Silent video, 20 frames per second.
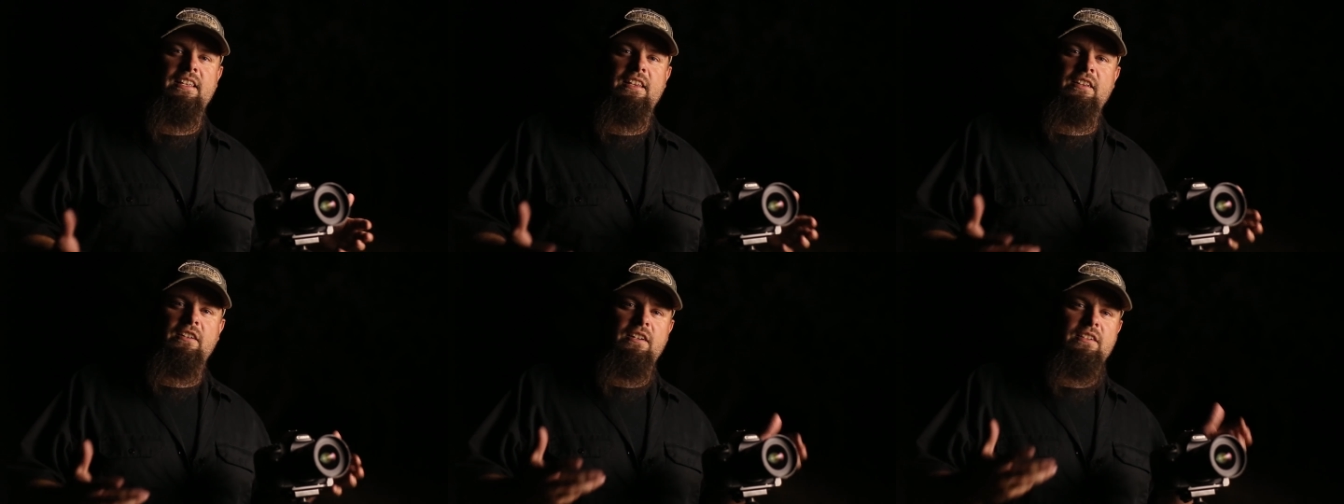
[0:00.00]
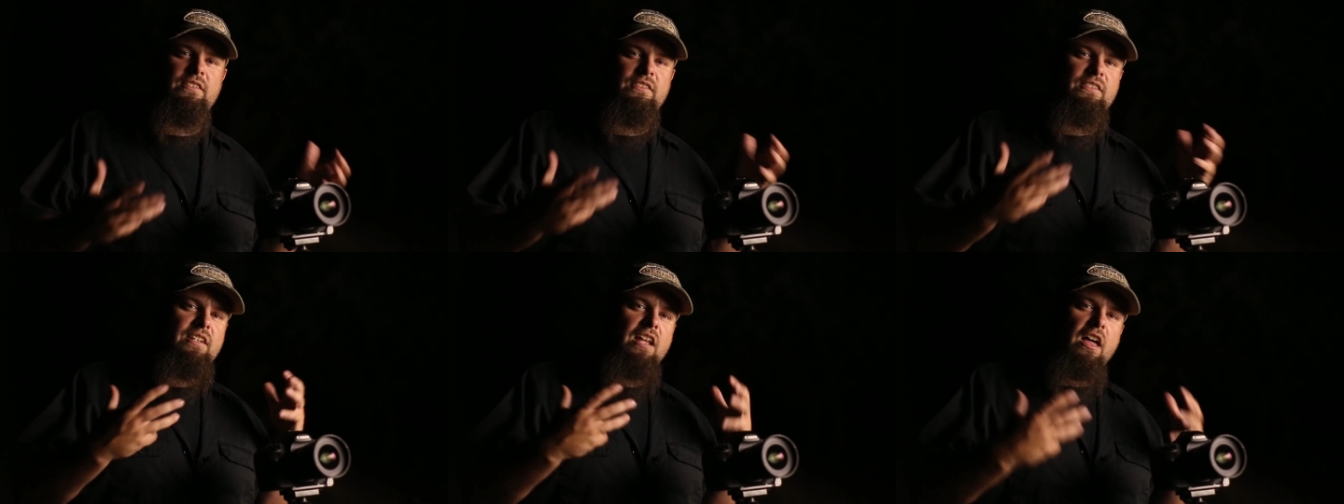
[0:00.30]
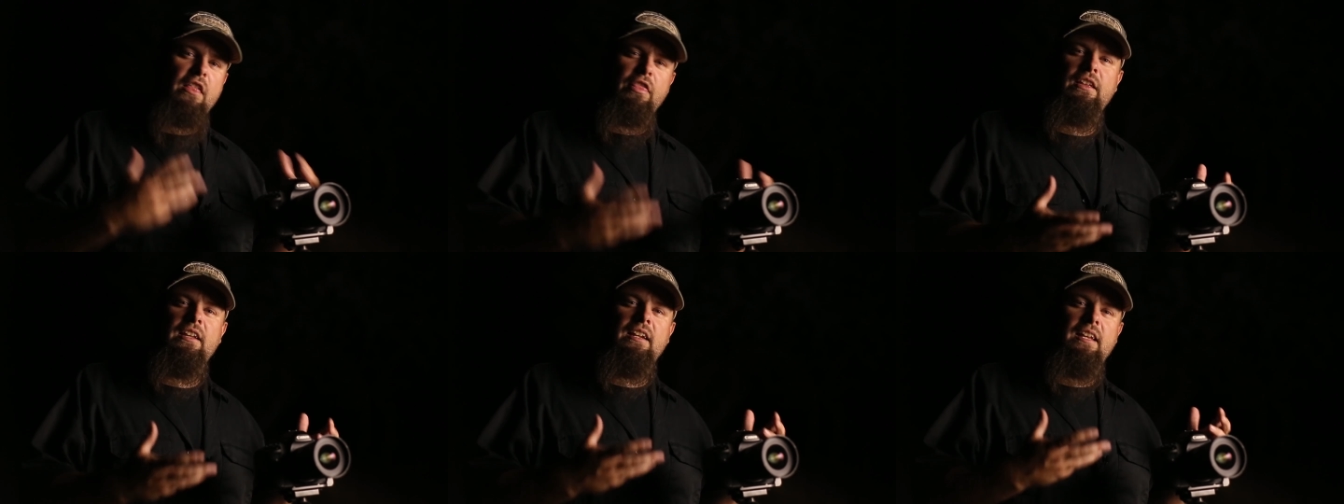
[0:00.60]
that there is
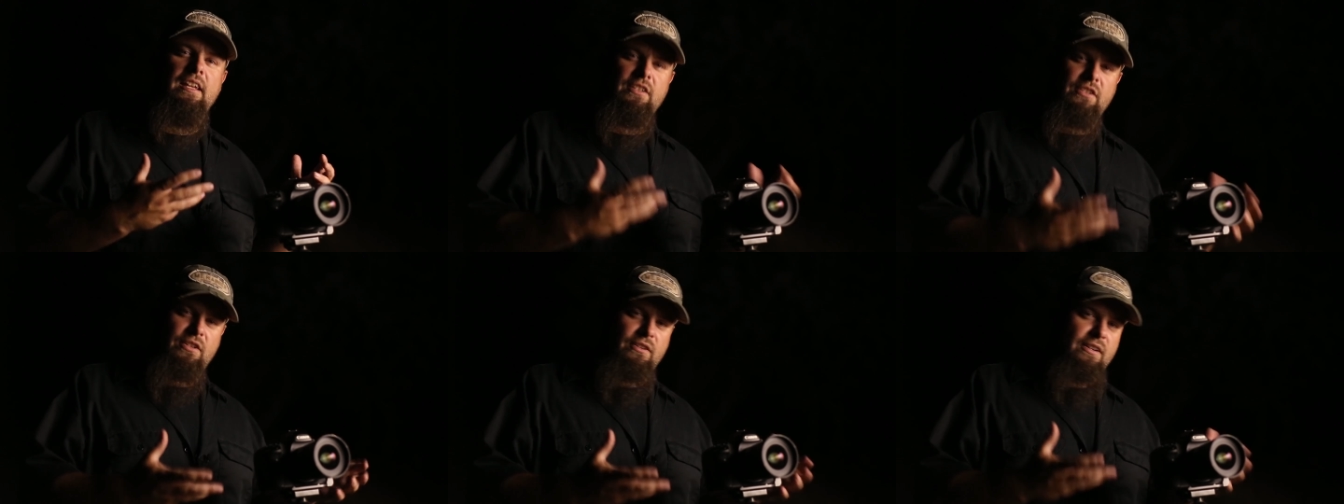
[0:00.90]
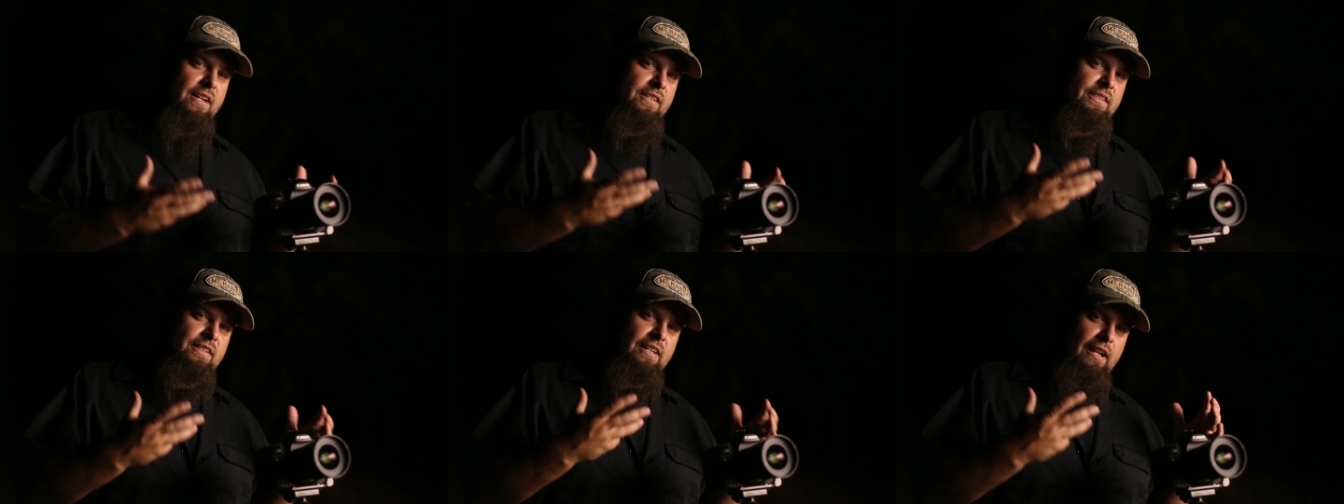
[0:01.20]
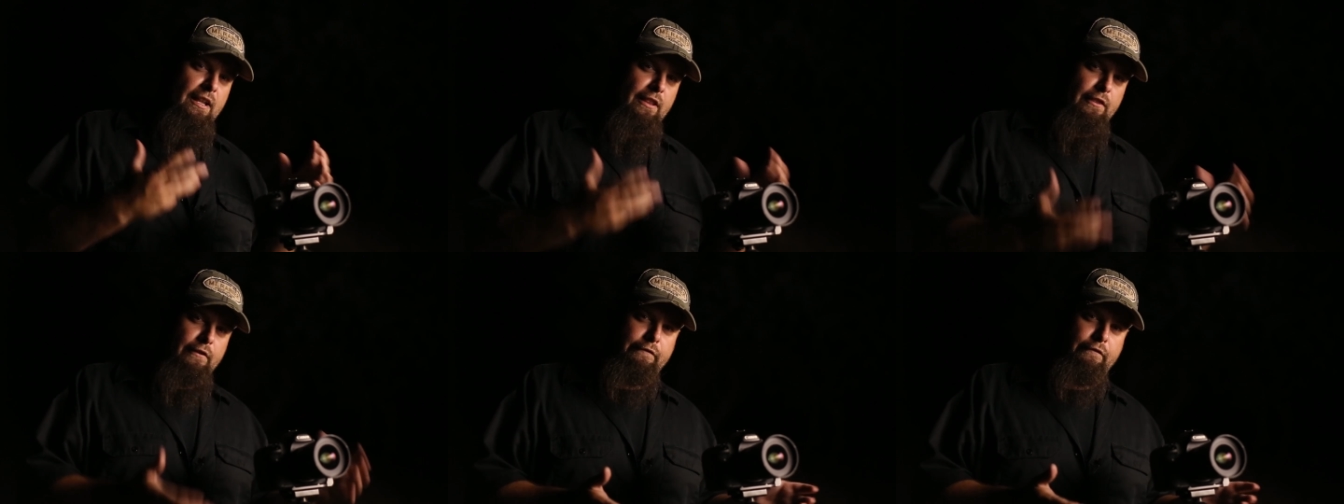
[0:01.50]
nothing
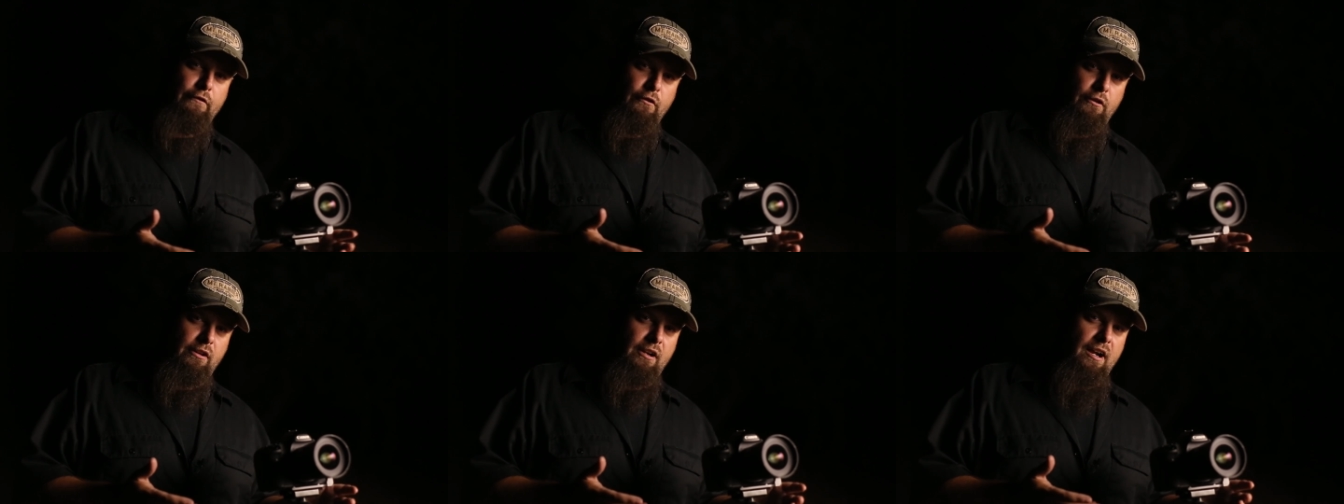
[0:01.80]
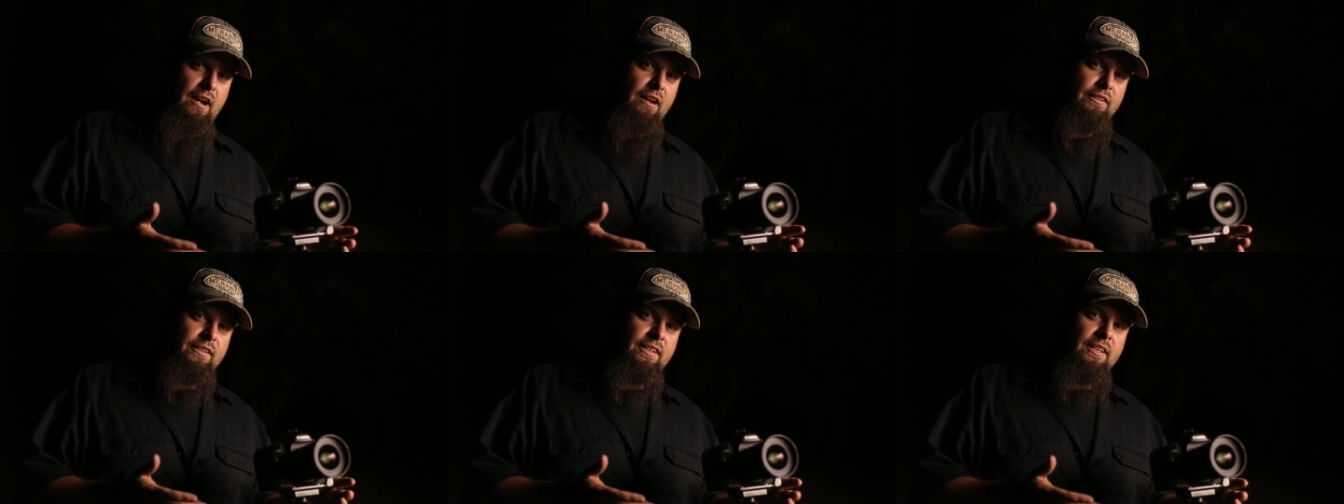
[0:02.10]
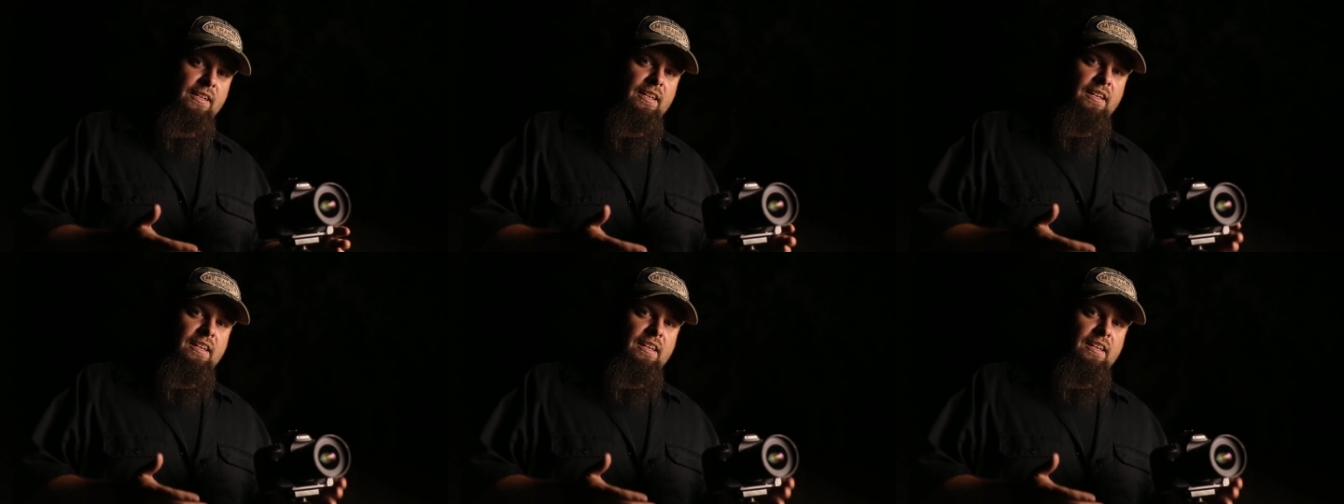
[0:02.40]
interesting in the foreground.